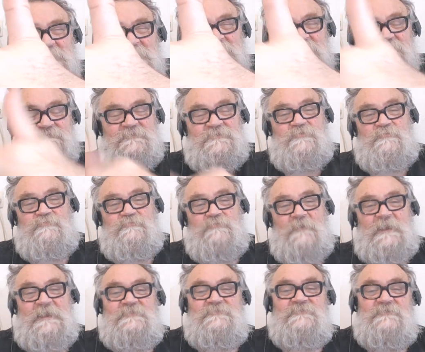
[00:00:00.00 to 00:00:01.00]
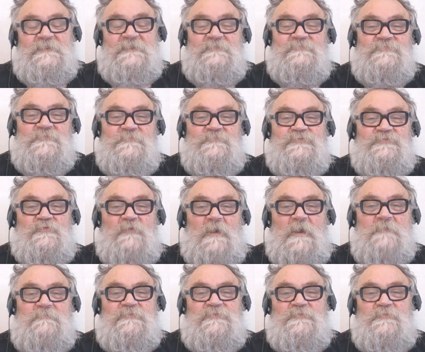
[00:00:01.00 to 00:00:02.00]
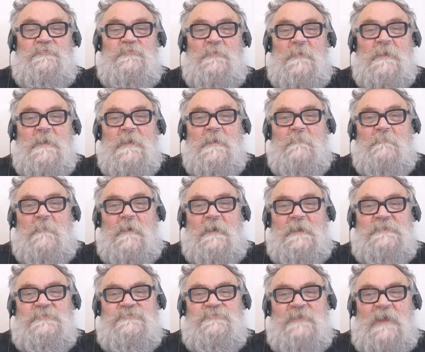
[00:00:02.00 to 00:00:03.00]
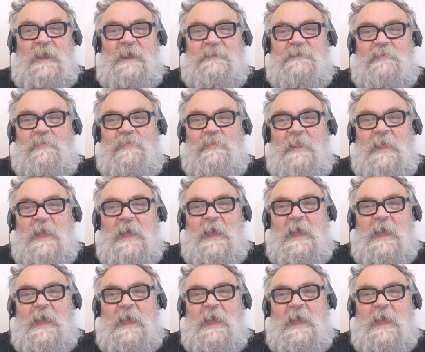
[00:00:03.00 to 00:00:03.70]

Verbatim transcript: give it a rating, subscribe to my channel,